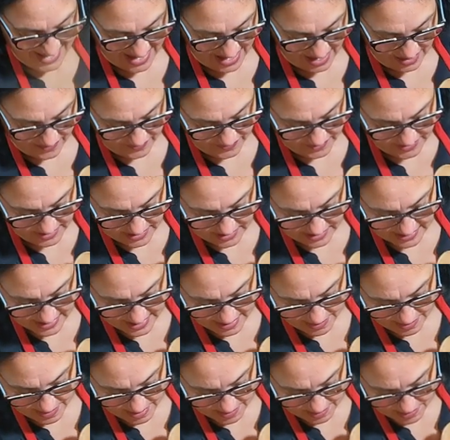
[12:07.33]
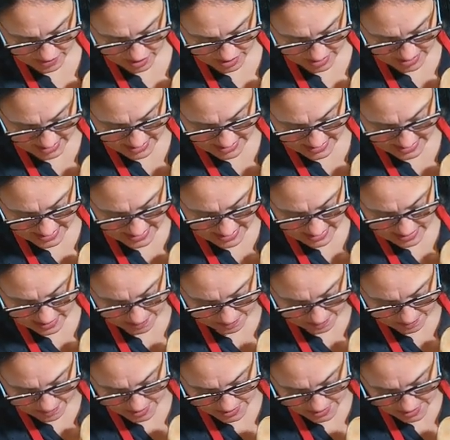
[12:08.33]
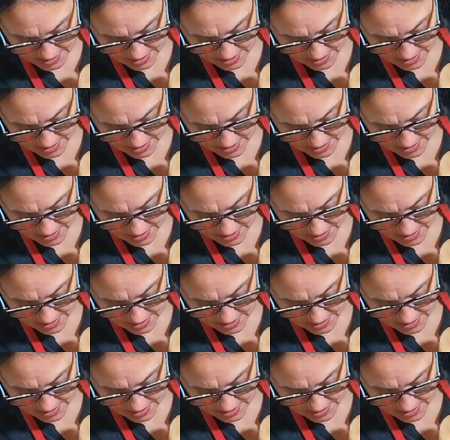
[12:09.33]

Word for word: Half of the crema I'm gonna keep